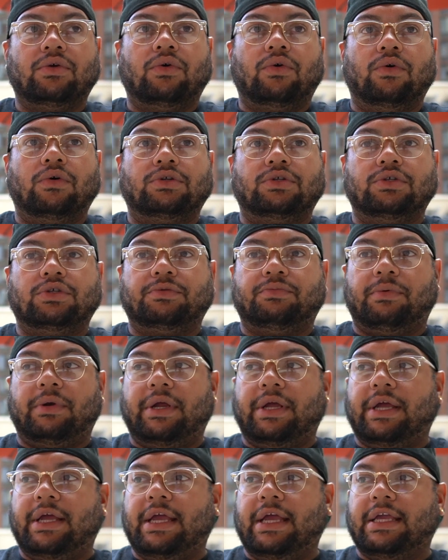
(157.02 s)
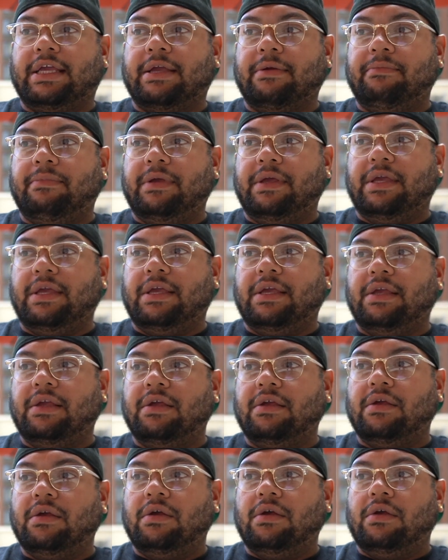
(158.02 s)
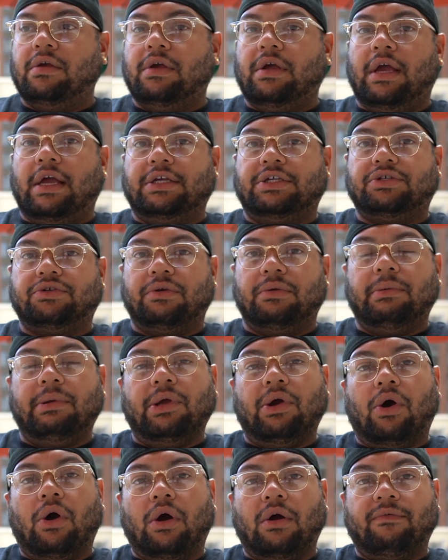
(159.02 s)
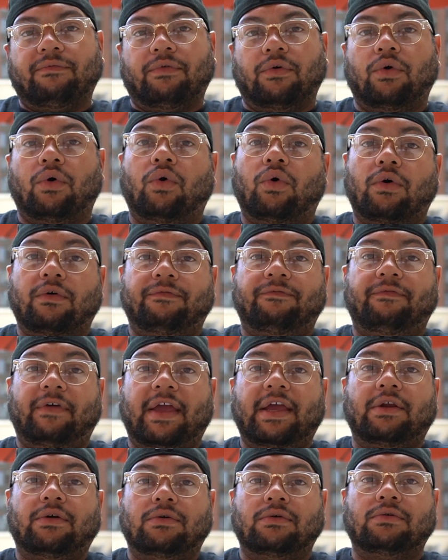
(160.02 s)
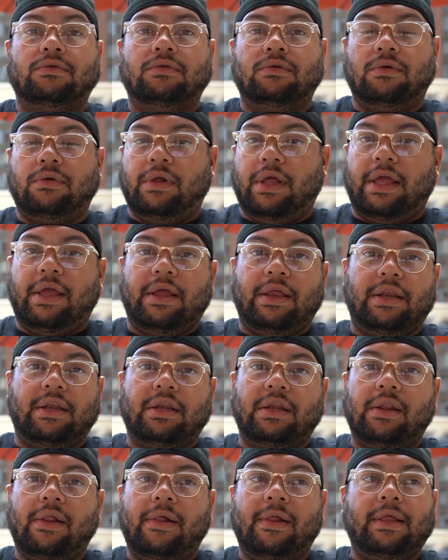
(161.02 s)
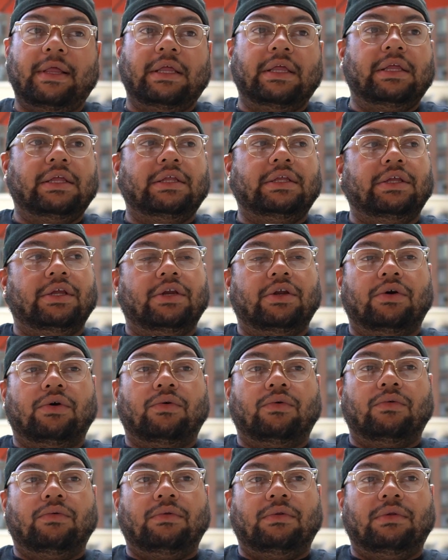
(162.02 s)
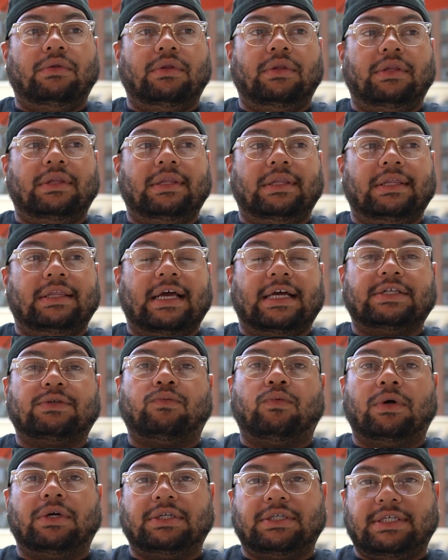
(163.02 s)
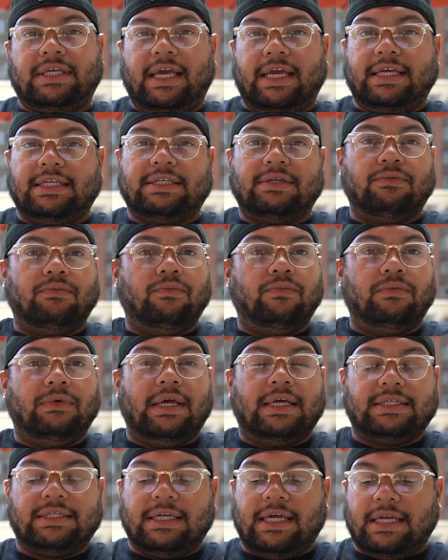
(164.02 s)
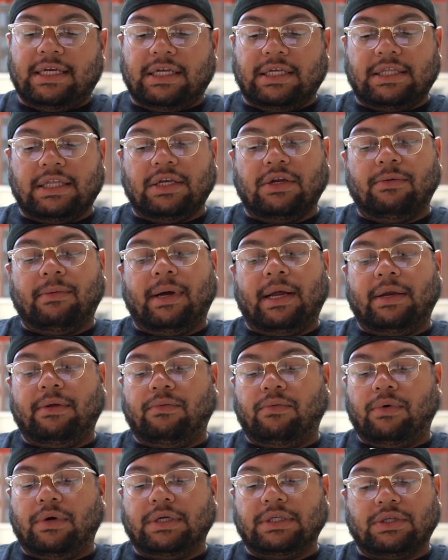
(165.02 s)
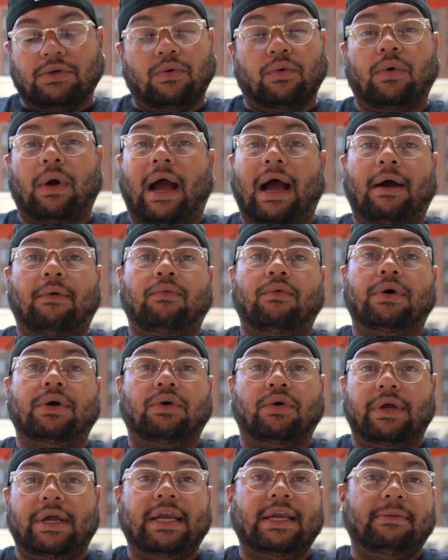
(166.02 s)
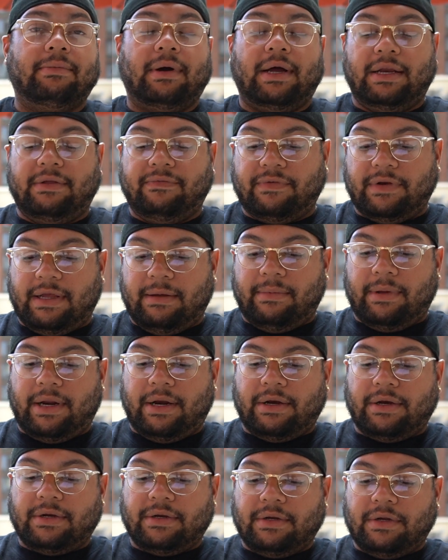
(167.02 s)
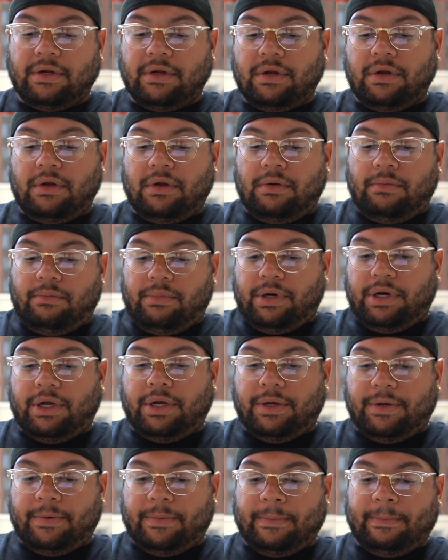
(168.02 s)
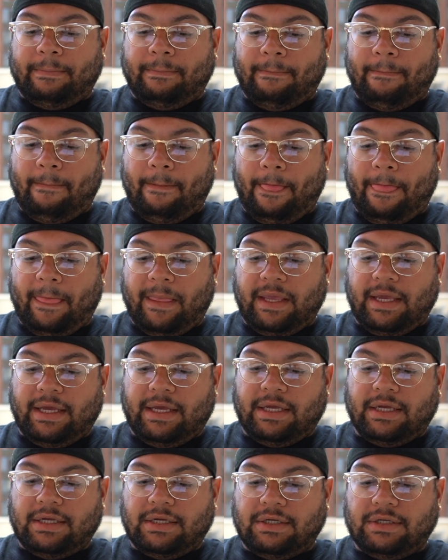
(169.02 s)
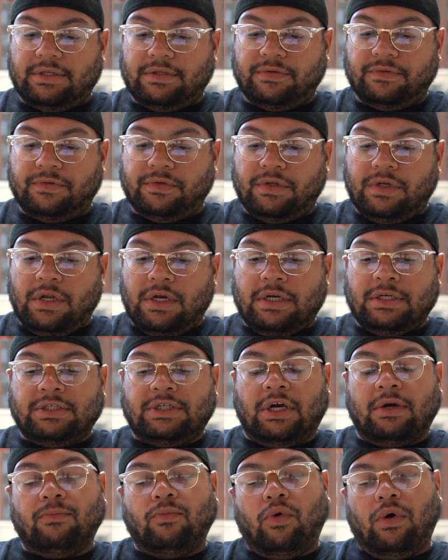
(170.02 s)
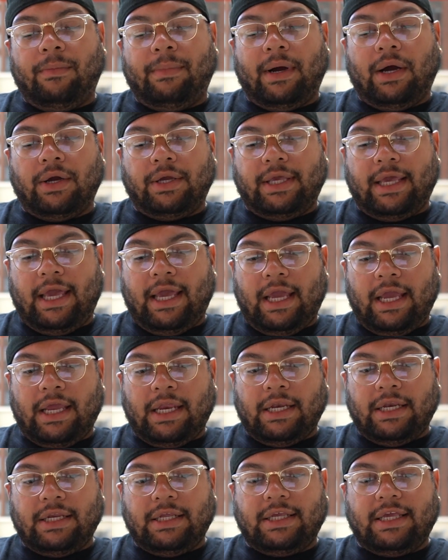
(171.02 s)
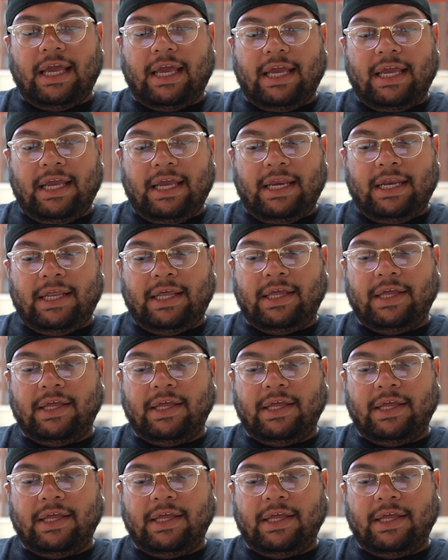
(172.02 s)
or to spread, it can be extremely harmful or fatal. And, you know, that's worst case, and that's not nothing nobody wants, or I want, or anybody for that matter. But yeah. Talk more about Cade. Cade